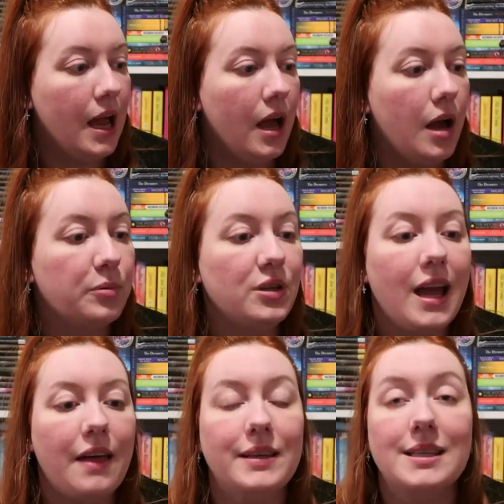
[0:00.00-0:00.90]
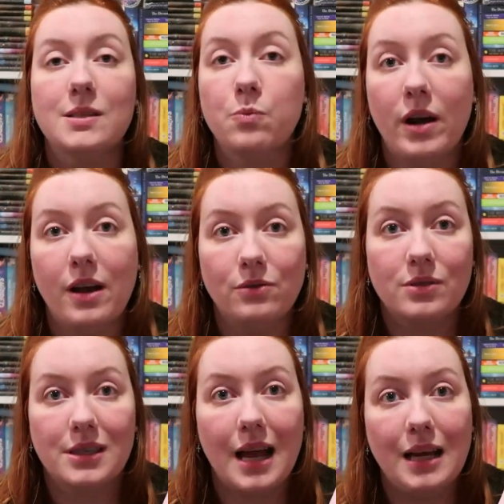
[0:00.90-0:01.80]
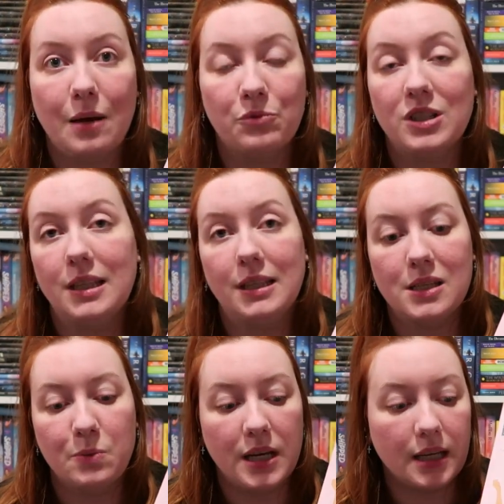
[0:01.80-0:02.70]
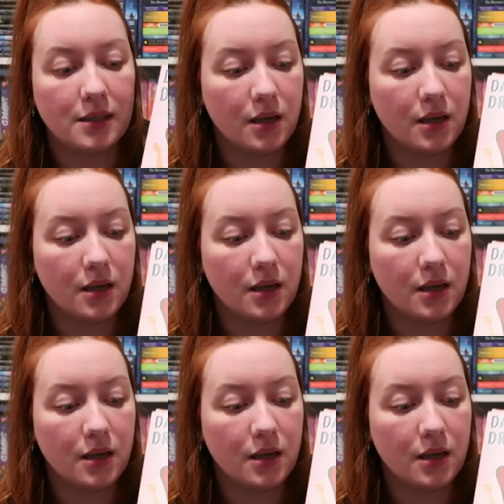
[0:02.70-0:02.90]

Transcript: But yeah, this is what else I am reading this week.